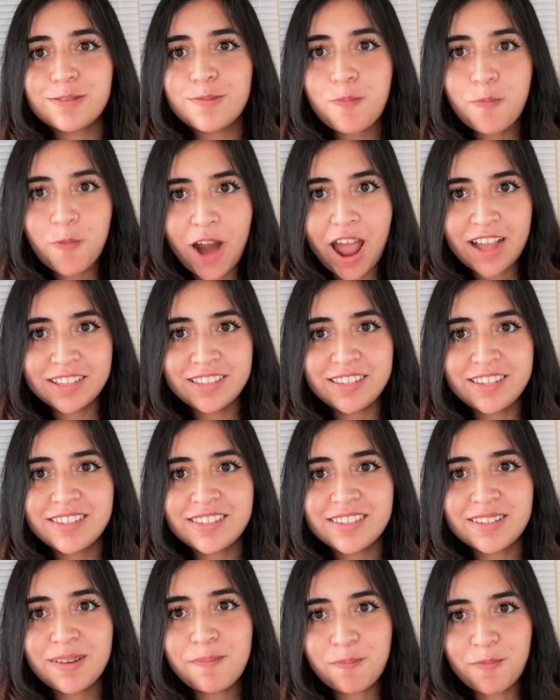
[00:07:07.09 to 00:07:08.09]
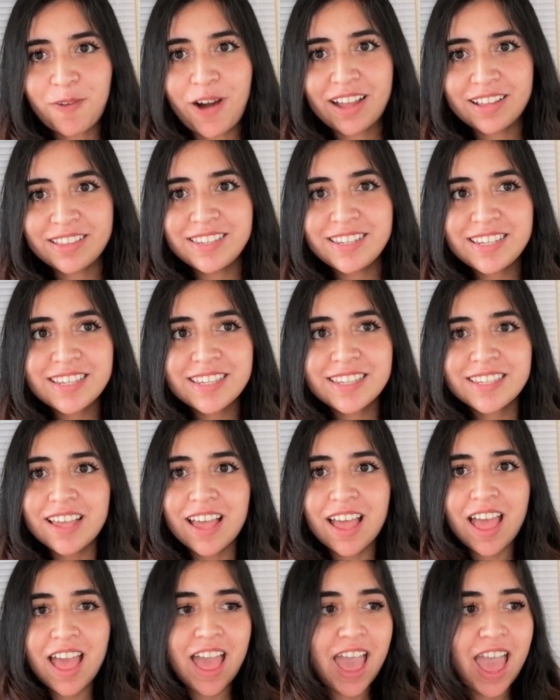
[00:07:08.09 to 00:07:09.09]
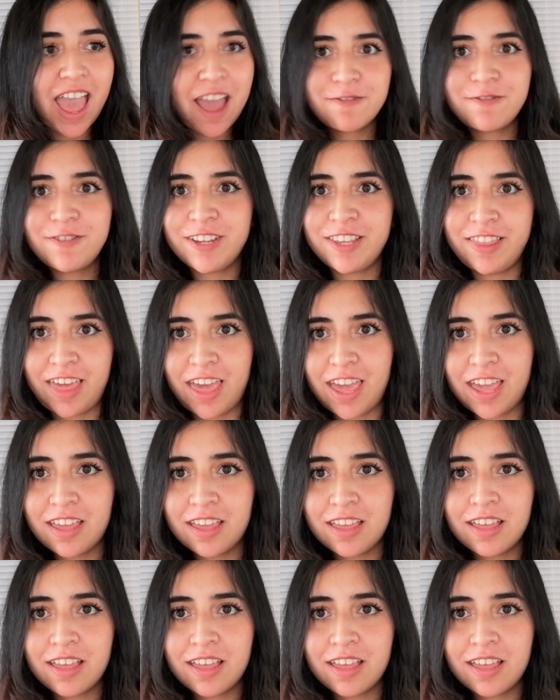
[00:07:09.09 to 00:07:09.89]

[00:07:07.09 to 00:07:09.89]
practice and practice every day.